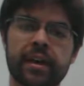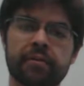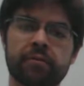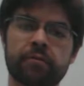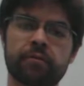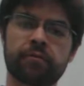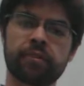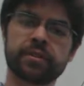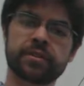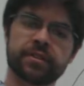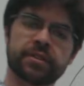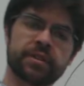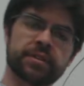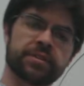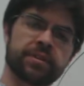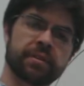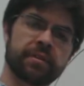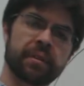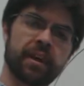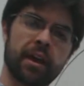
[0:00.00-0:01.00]
that
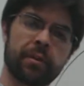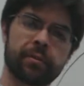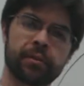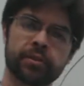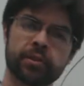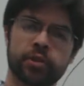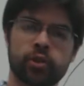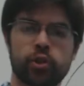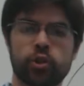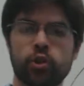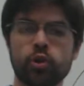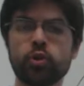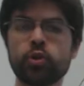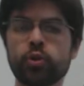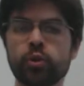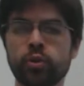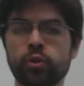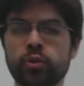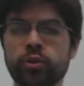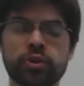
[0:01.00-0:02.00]
physicists and chemists
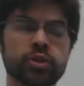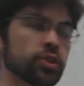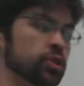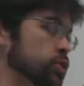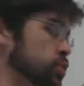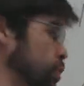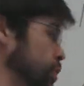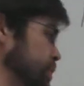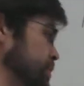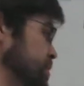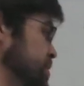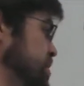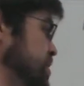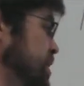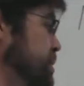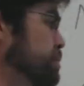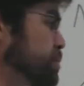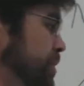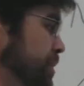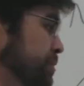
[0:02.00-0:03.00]
use to sort of
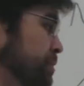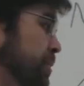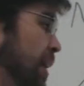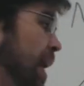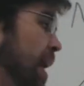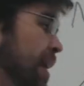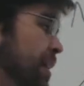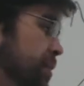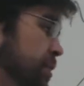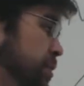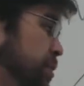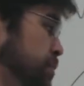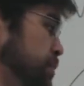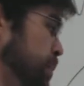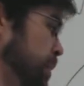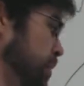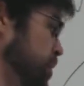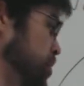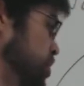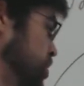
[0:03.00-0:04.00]
simplify this
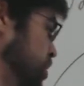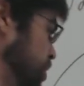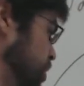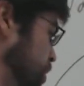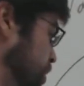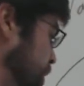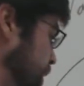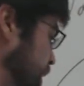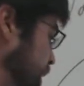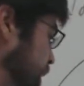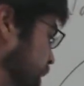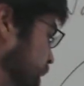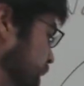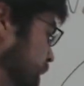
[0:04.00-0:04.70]
picture